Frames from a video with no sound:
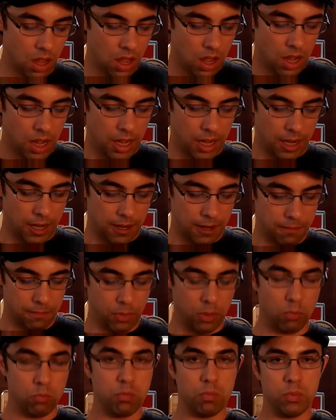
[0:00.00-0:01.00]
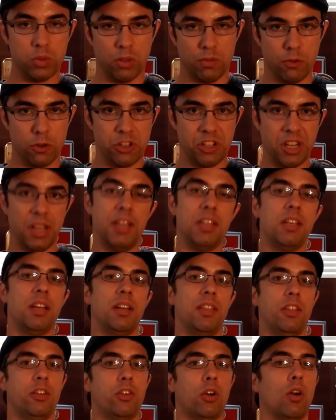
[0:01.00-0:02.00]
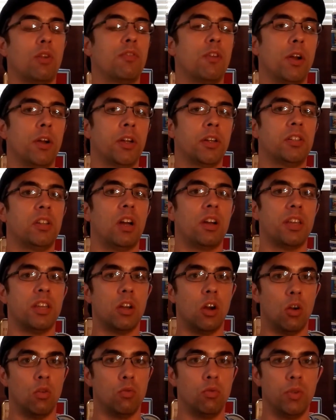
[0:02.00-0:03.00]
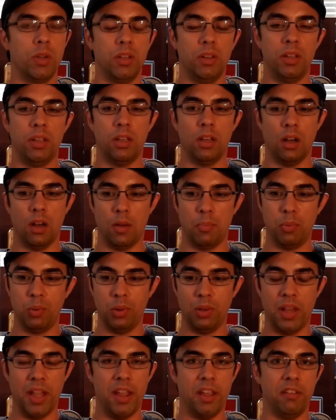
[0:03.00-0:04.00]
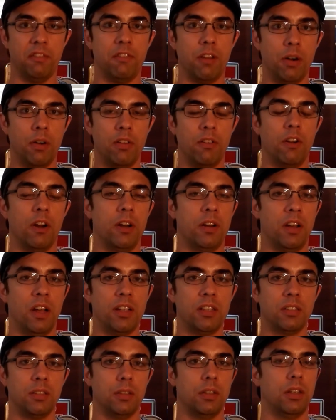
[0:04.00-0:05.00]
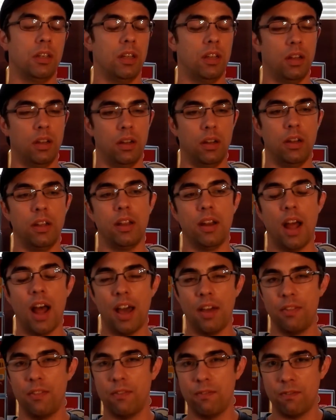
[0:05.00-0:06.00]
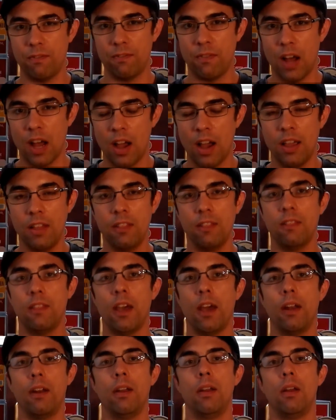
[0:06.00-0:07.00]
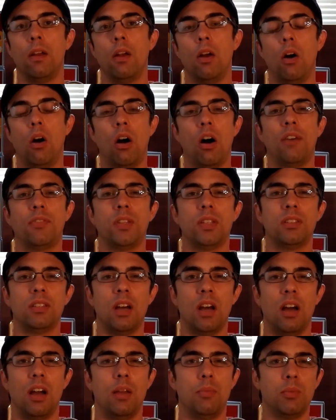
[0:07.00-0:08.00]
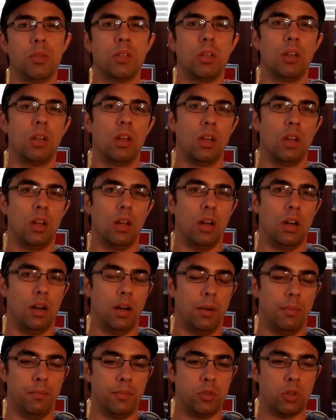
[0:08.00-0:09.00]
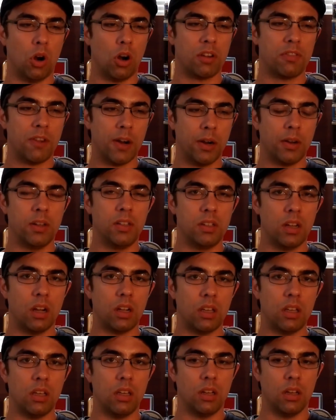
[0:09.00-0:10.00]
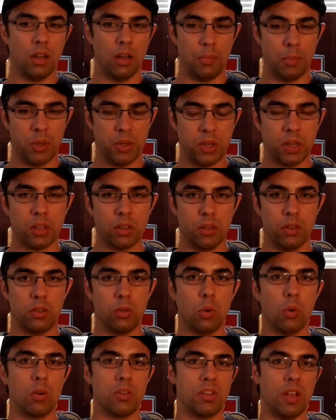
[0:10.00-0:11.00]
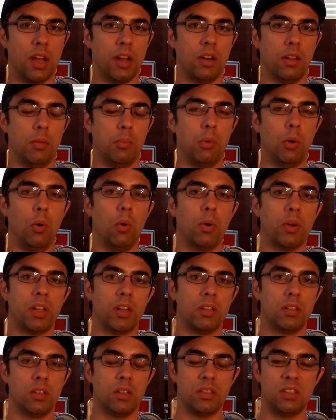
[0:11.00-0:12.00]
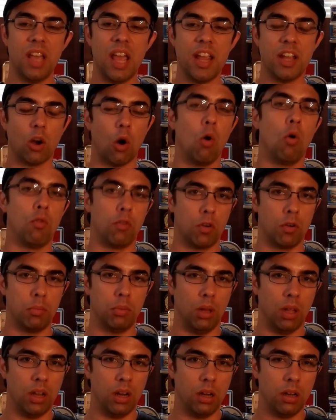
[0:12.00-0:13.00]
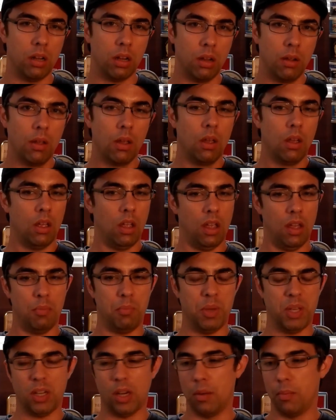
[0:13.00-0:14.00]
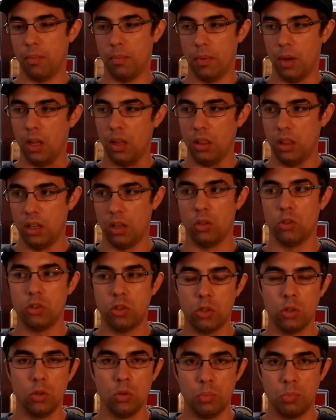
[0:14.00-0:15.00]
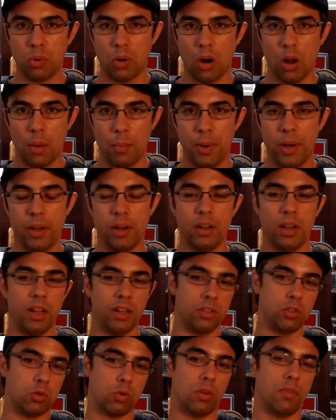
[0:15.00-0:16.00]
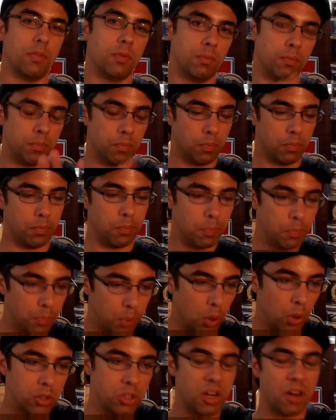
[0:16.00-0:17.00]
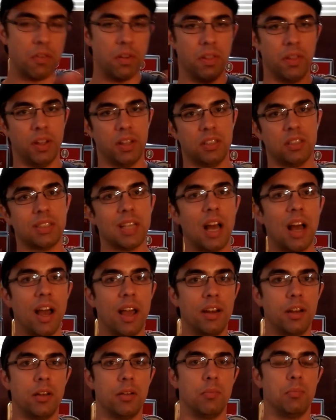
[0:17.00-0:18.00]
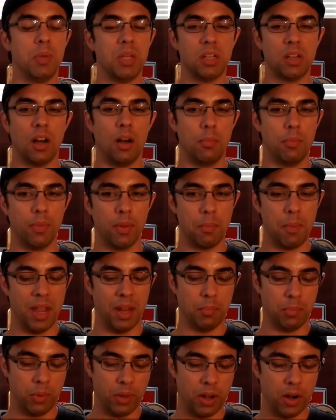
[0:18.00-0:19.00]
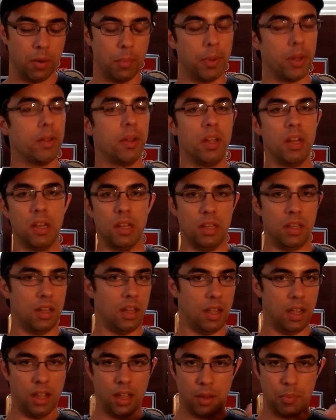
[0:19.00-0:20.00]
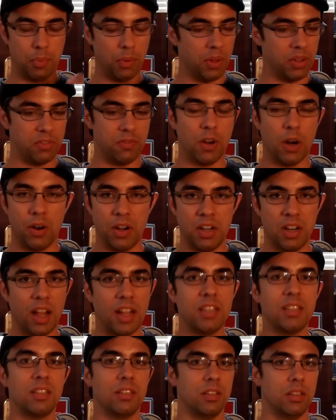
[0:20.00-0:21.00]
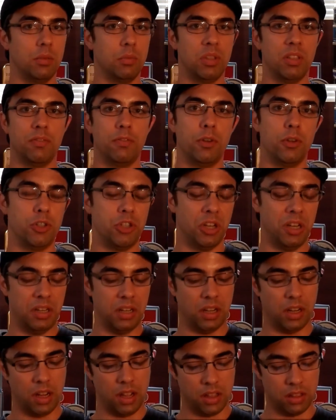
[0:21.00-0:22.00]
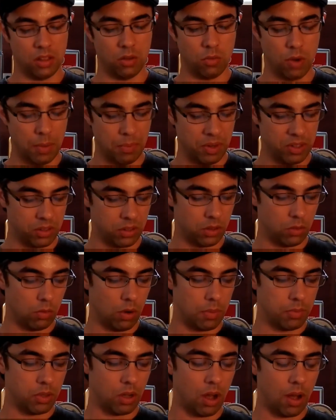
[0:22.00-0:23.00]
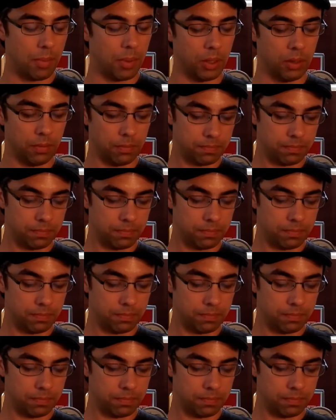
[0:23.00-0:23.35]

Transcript: the Virginia and the Dark Fire Kentucky are really playing very, very nicely. And I find that oftentimes Dark Fire Kentucky, particularly towards the end of the bowl, can take over a blend and become a little too prominent and sort of push everything aside and become the main player, but it plays very nicely with the Virginia and the remnants of the rum topping.